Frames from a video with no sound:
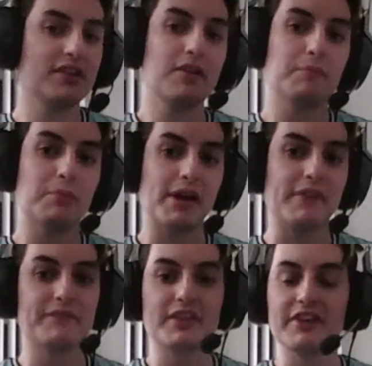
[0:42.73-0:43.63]
But
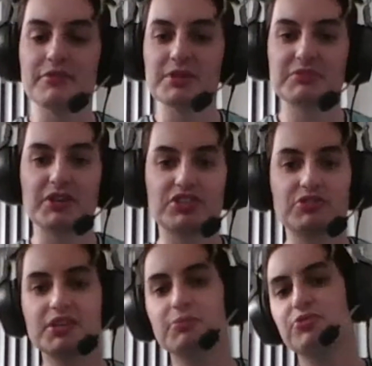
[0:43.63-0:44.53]
if you missed my stream
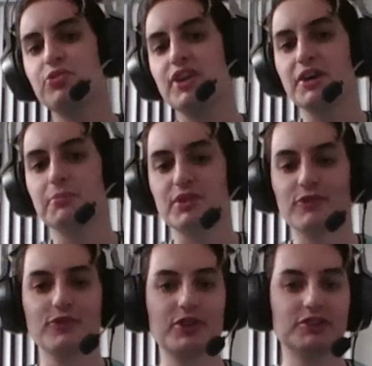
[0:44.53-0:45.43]
before I opened the
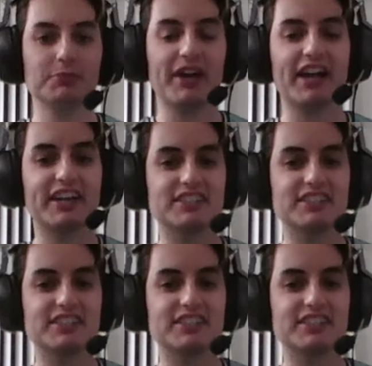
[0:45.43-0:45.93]
first package,